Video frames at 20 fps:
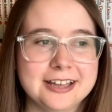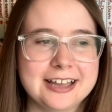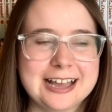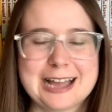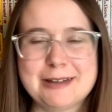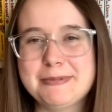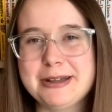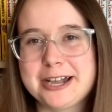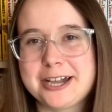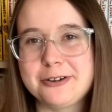
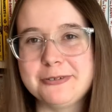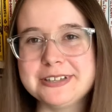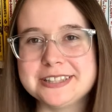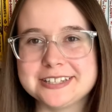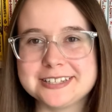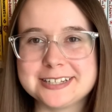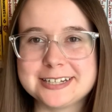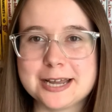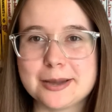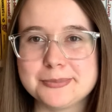I'm not going to read the
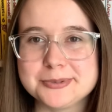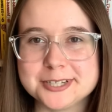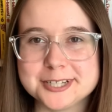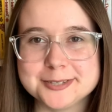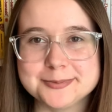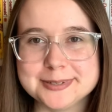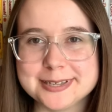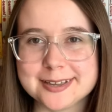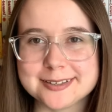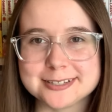
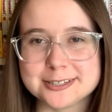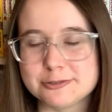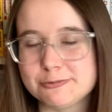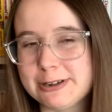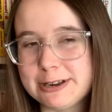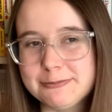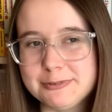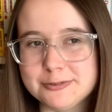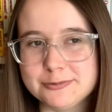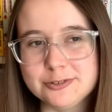synopsis because it's
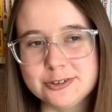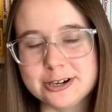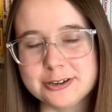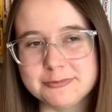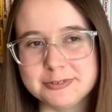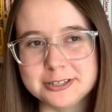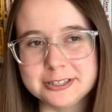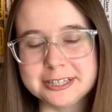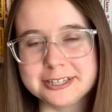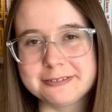Red River. I
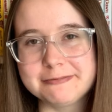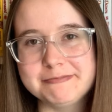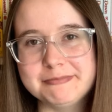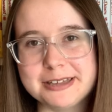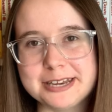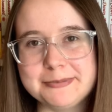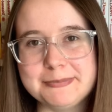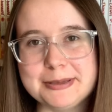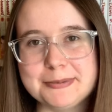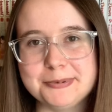feel like
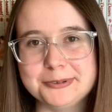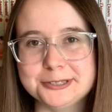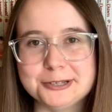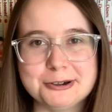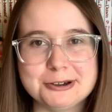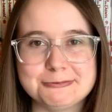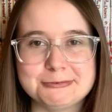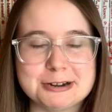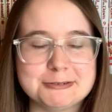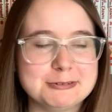many people know
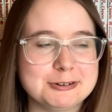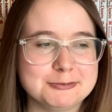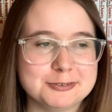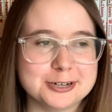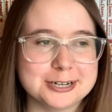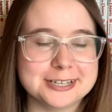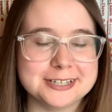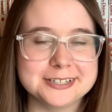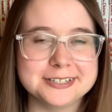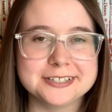what Red River
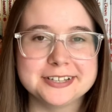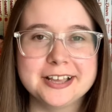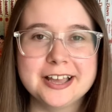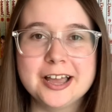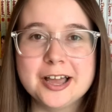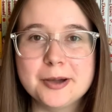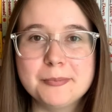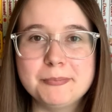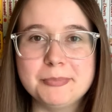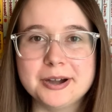is,
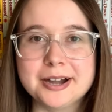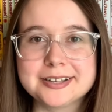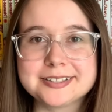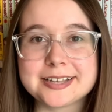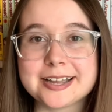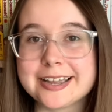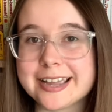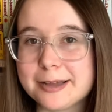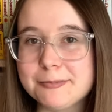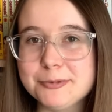but
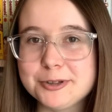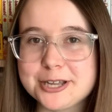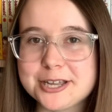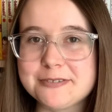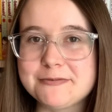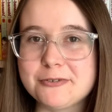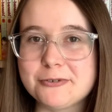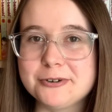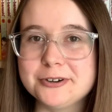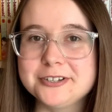I am
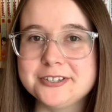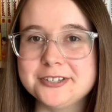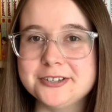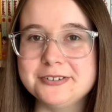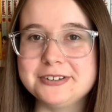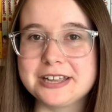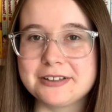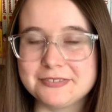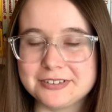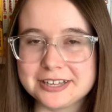looking forward
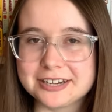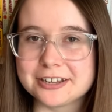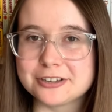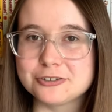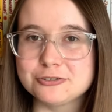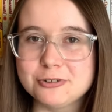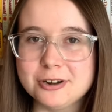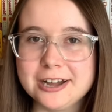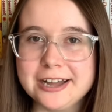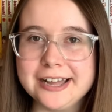to giving it a
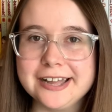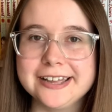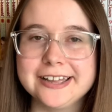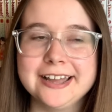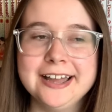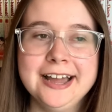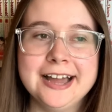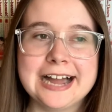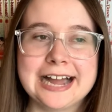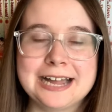try.
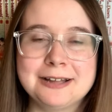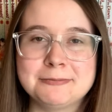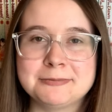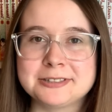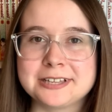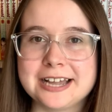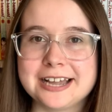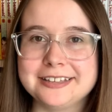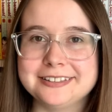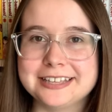I'm
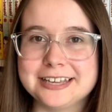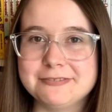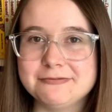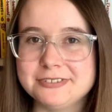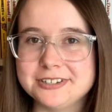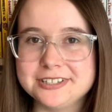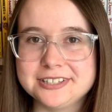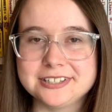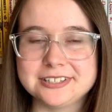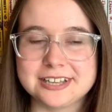glad that
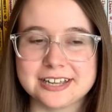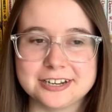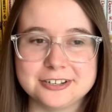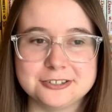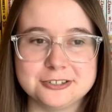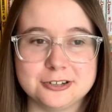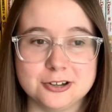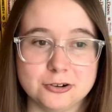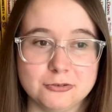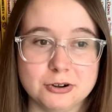Viz decided
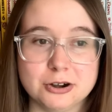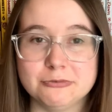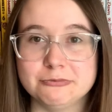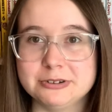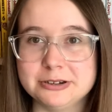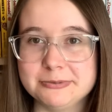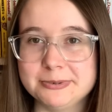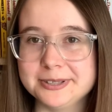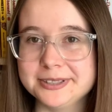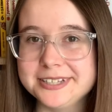to
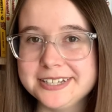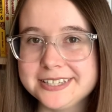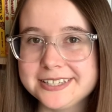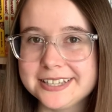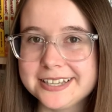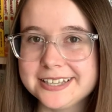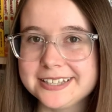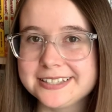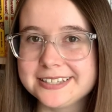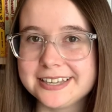re release
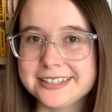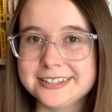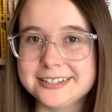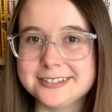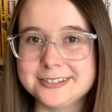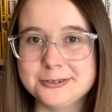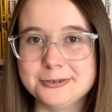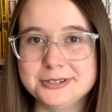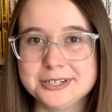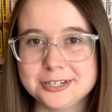it in
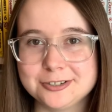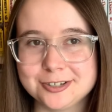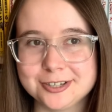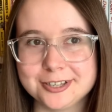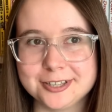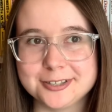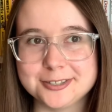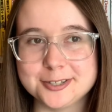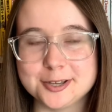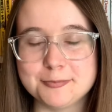this new
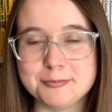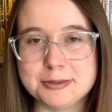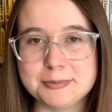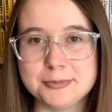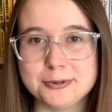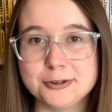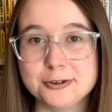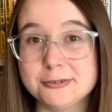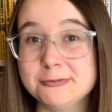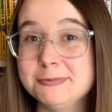edition, so
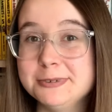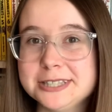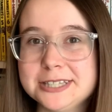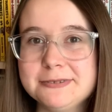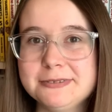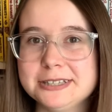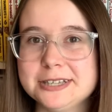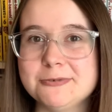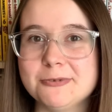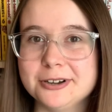people who really,
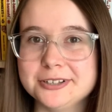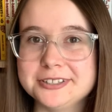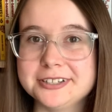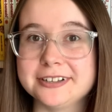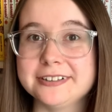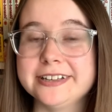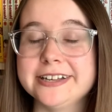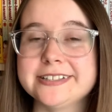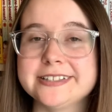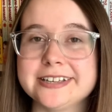really want to
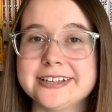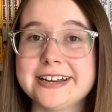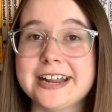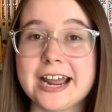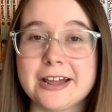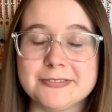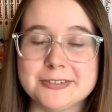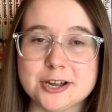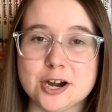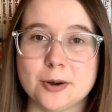collect it
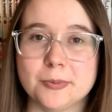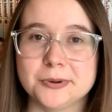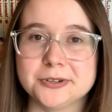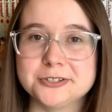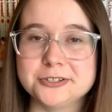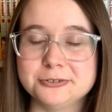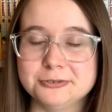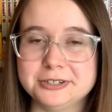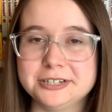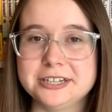have the
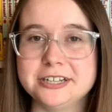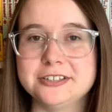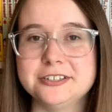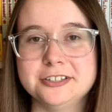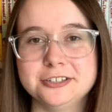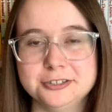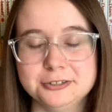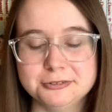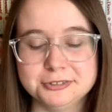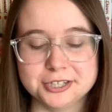opportunity
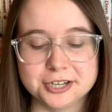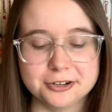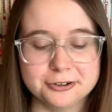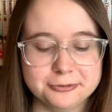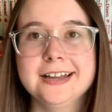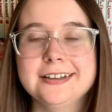to do so.